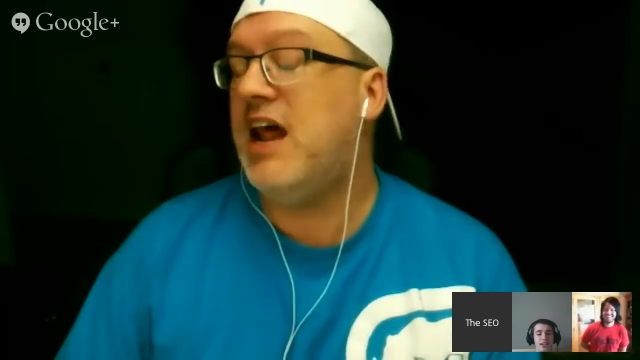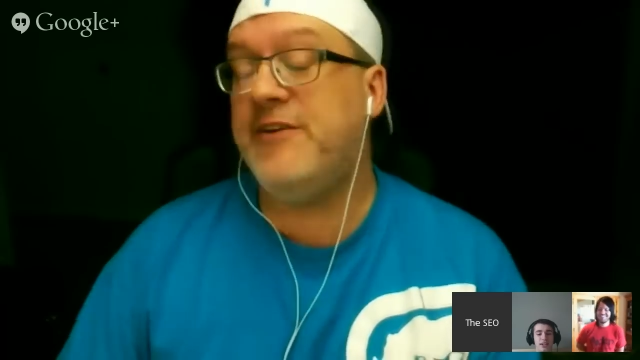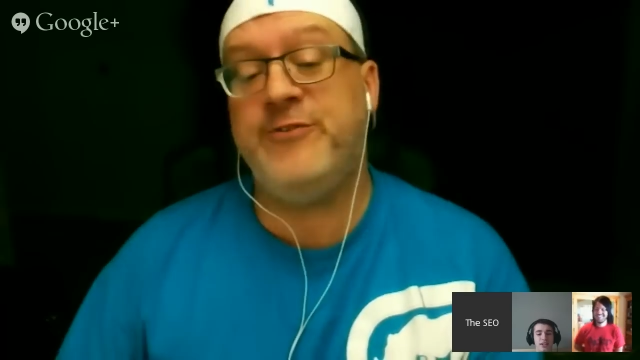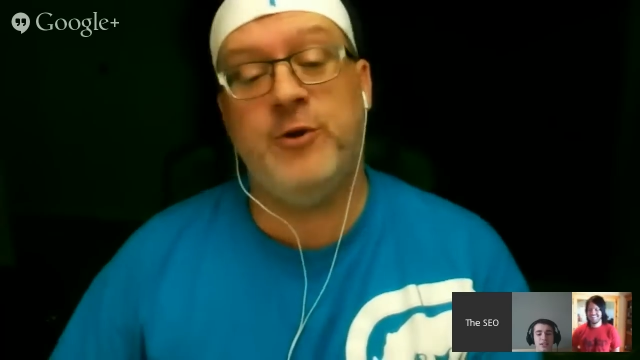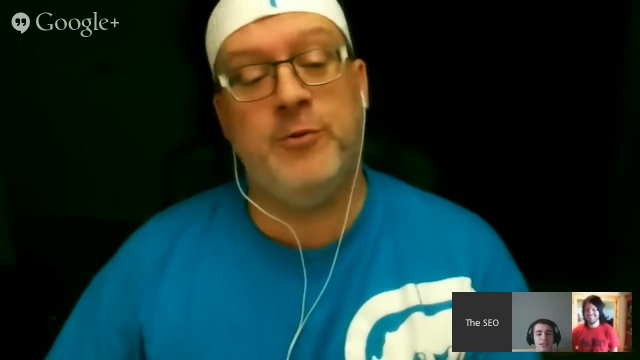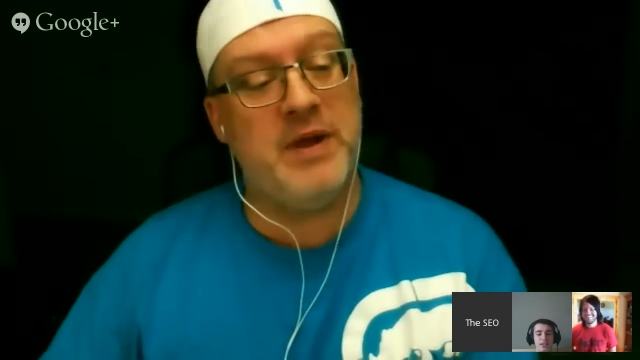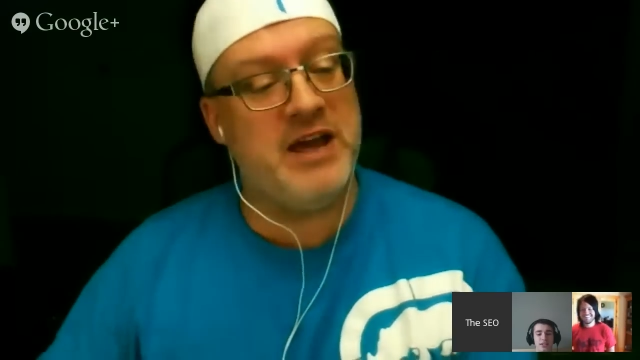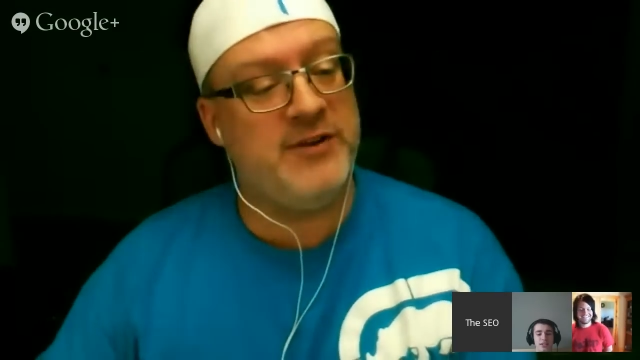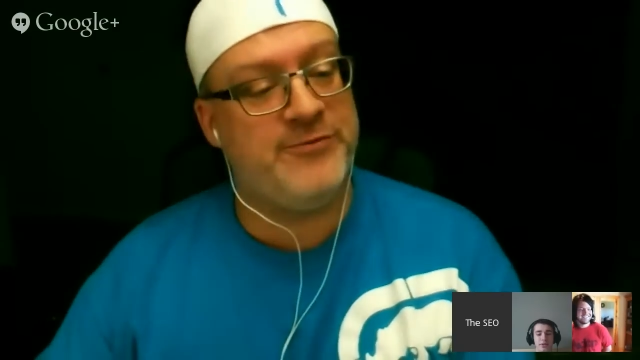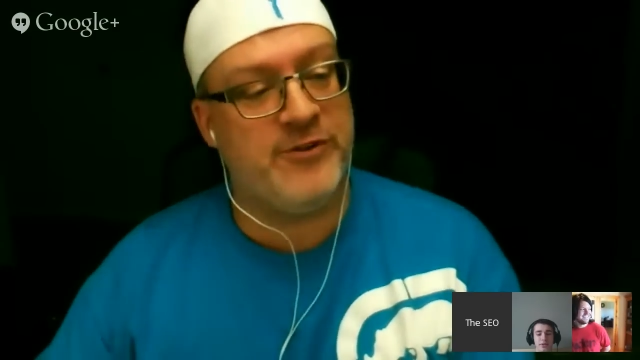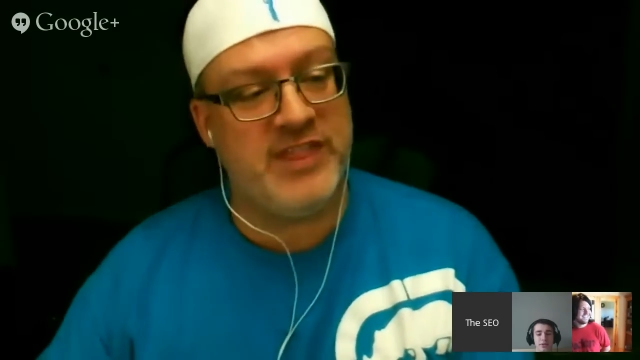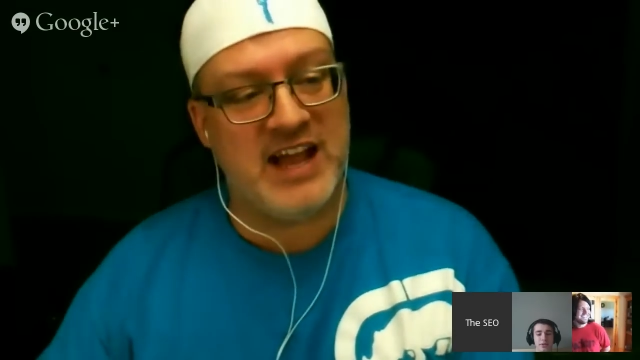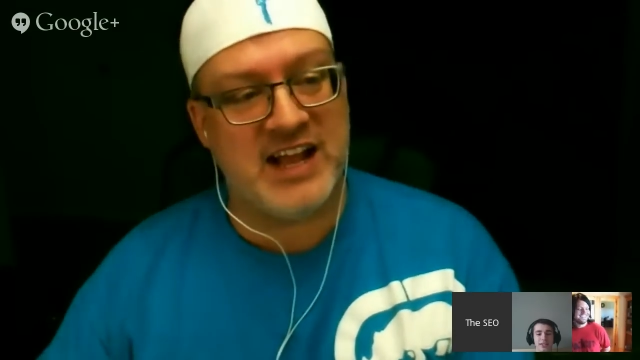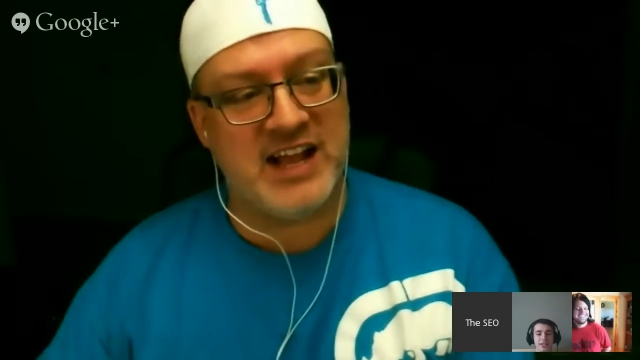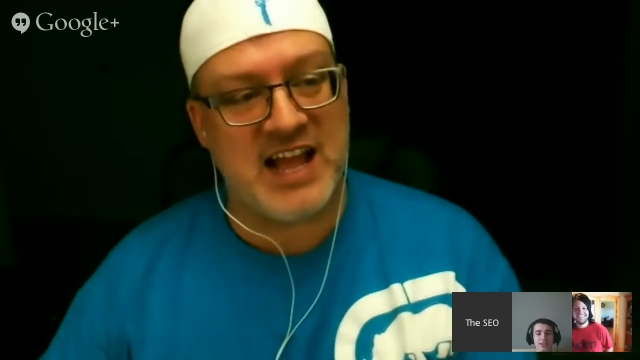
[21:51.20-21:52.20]
feel bad for
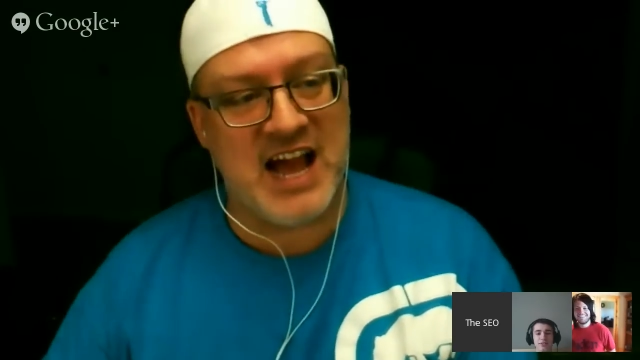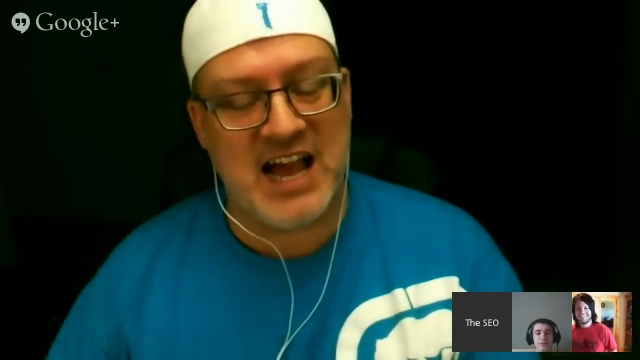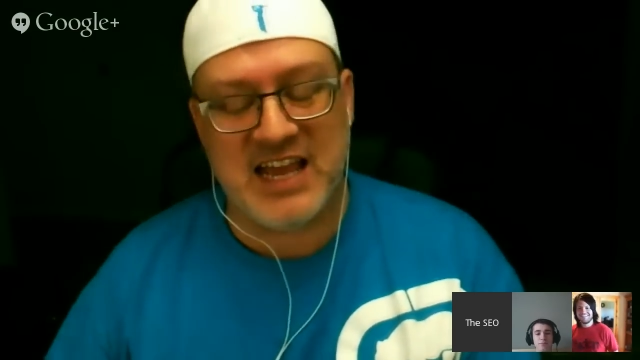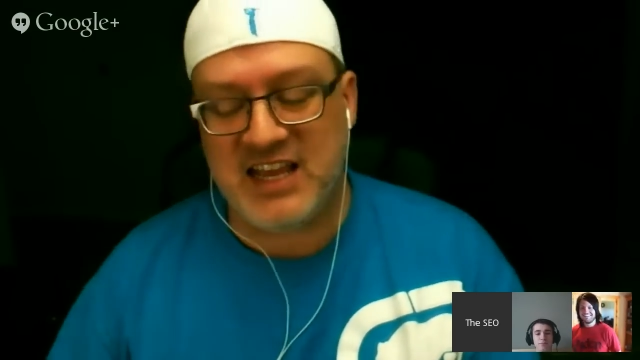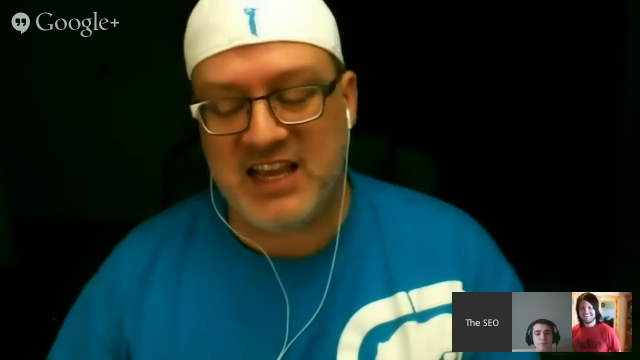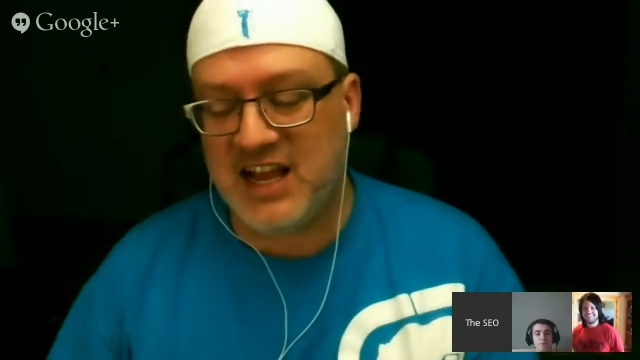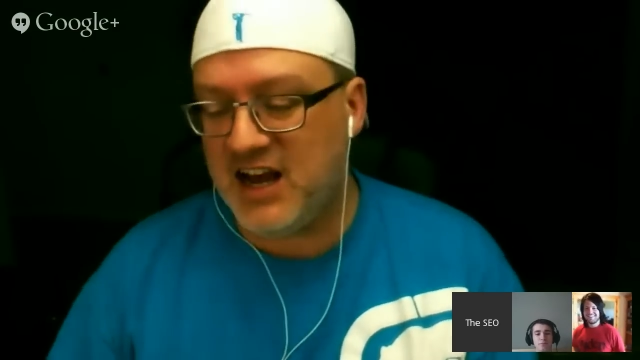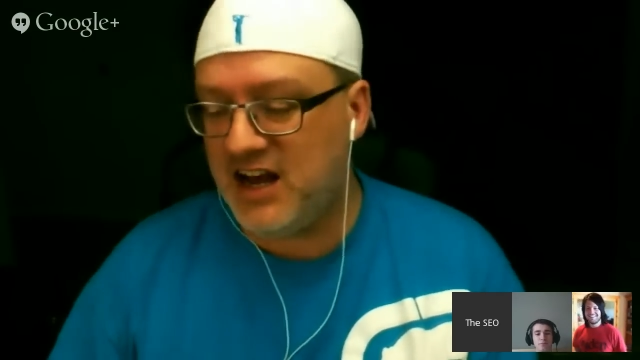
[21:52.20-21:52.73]
that guy